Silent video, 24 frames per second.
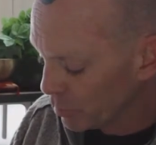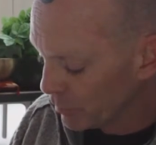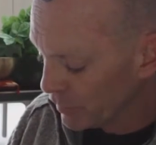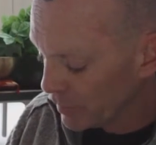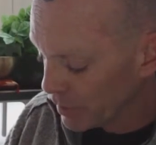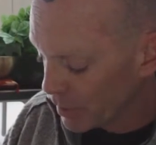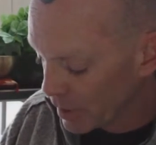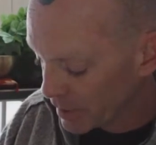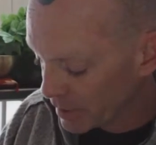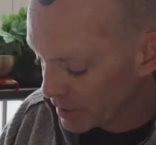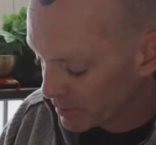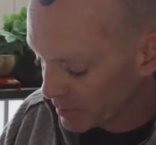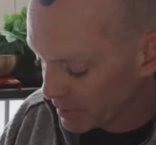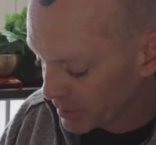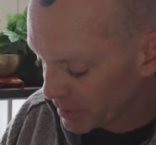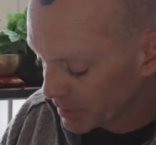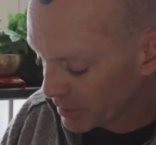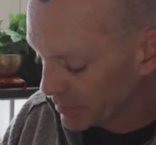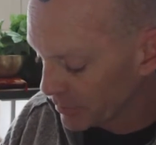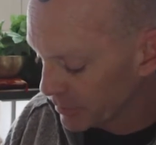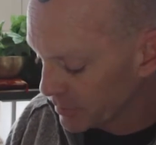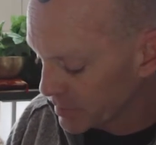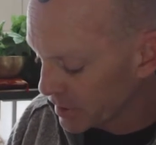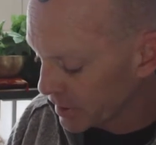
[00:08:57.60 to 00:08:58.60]
moving on, I'm going
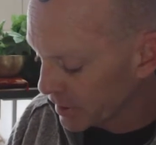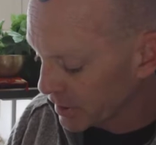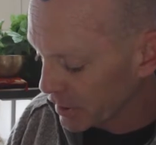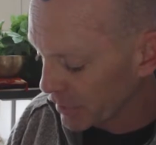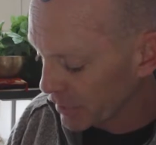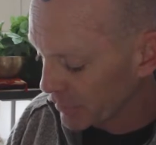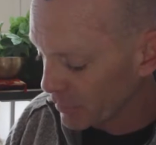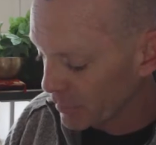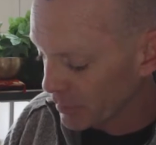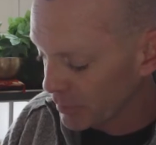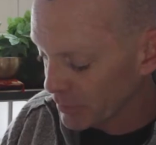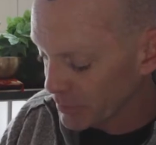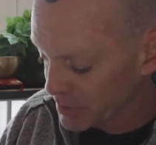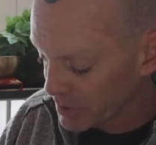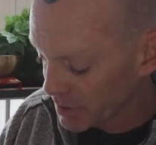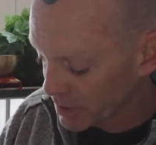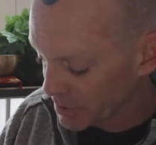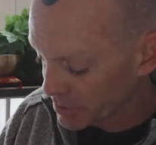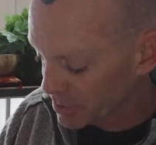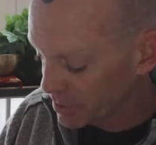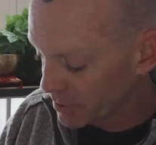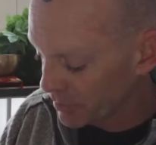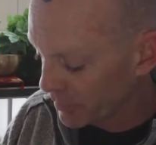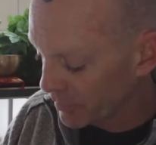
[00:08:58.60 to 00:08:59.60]
to take another little
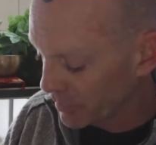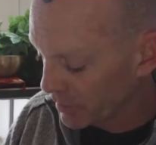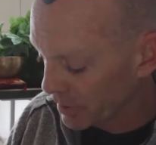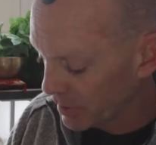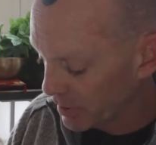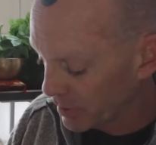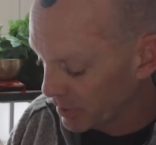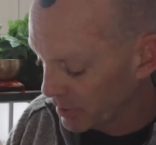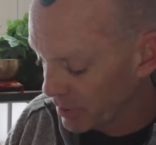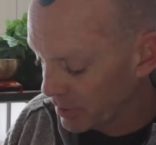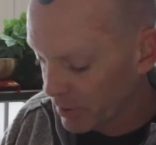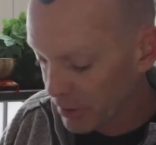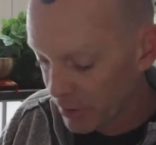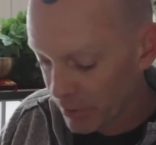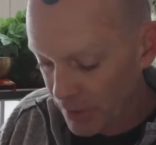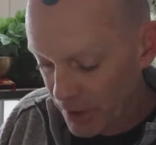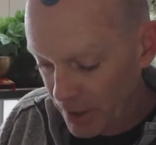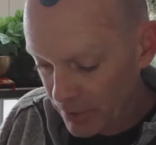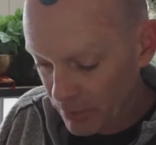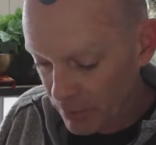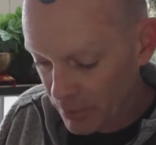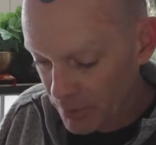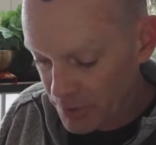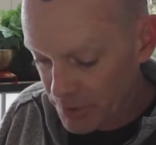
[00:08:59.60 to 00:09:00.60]
section of the Gita here
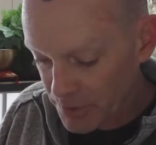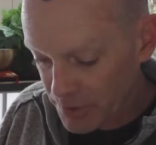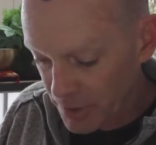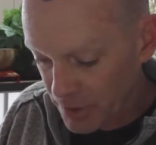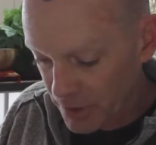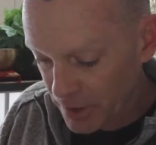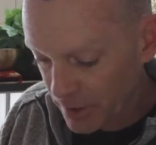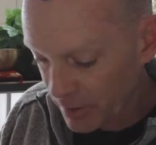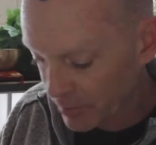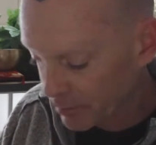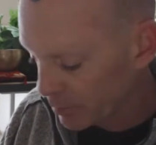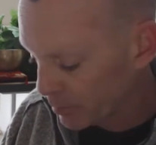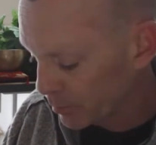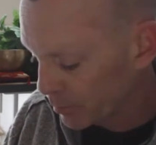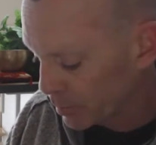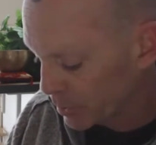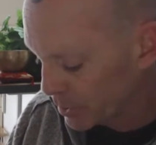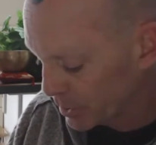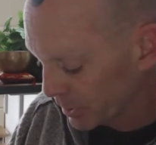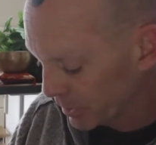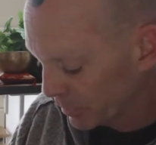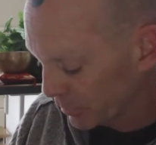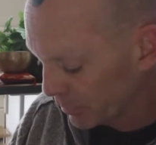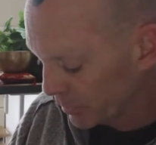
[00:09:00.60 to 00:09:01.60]
that was
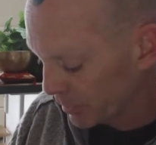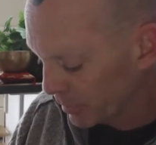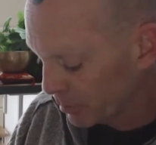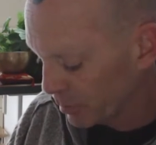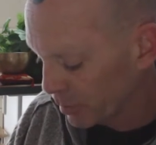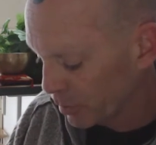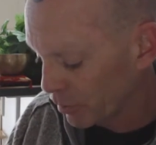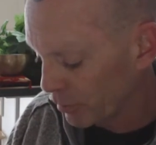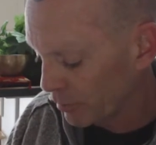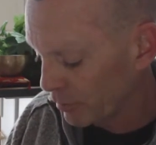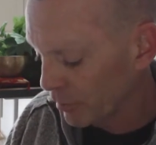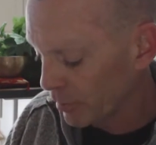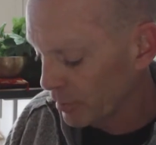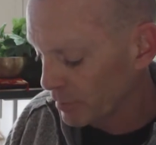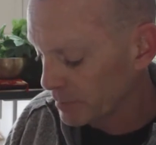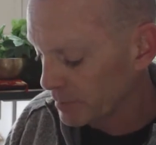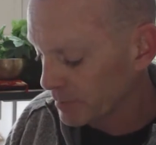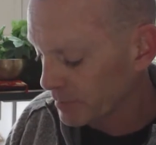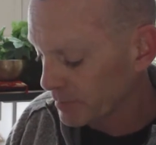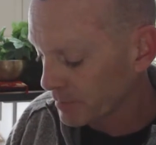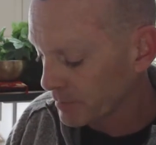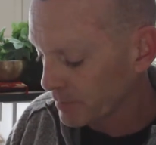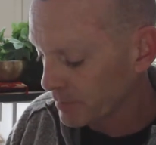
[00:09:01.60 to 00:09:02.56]
particularly beautiful.